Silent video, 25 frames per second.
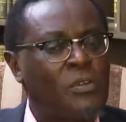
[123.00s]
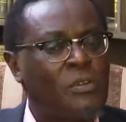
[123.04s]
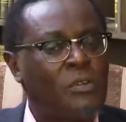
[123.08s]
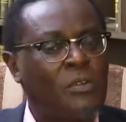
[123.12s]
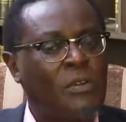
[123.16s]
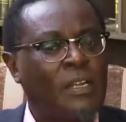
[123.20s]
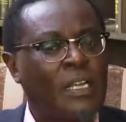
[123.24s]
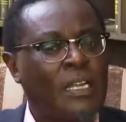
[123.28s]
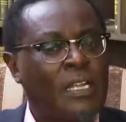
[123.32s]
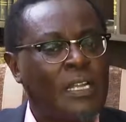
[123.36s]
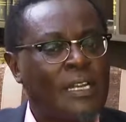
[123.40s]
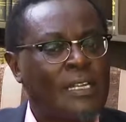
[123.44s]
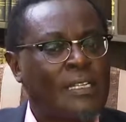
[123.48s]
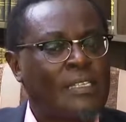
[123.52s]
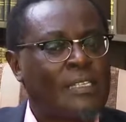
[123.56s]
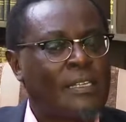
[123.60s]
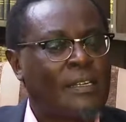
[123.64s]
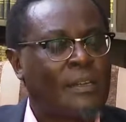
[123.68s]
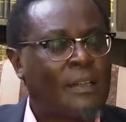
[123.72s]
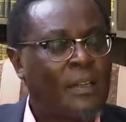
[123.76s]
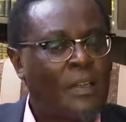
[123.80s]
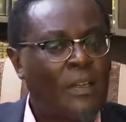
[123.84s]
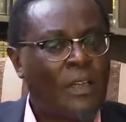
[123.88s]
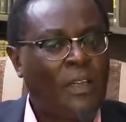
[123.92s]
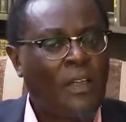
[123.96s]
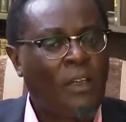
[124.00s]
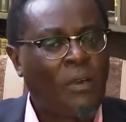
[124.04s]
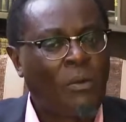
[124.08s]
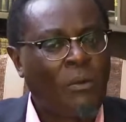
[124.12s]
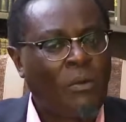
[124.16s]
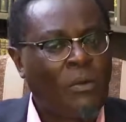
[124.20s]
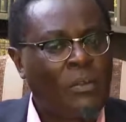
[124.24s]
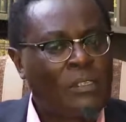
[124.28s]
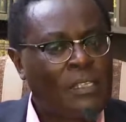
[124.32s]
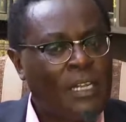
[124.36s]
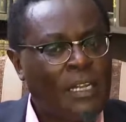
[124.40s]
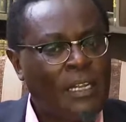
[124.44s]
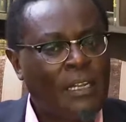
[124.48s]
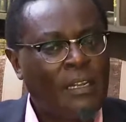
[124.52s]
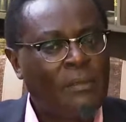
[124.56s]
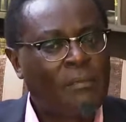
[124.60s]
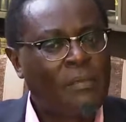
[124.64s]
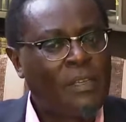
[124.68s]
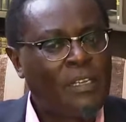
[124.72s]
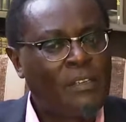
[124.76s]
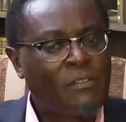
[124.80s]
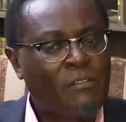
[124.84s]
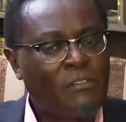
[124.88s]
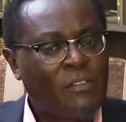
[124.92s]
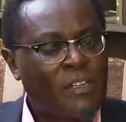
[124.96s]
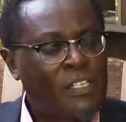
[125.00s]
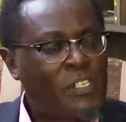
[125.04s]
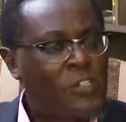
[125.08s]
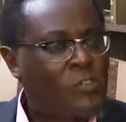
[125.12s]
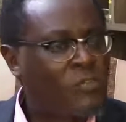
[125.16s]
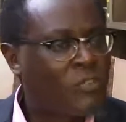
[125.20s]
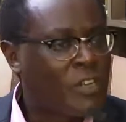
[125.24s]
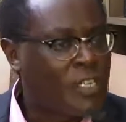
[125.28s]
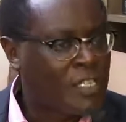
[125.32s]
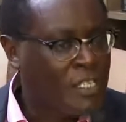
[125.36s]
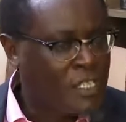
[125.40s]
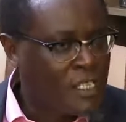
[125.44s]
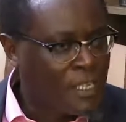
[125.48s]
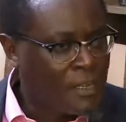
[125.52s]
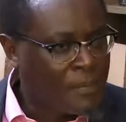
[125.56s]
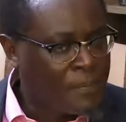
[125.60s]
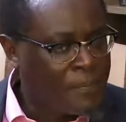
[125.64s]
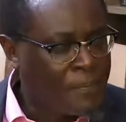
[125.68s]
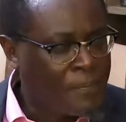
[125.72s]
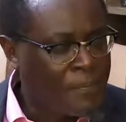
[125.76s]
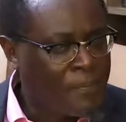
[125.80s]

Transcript: Uhuru Kenyatta was a little bit frustrated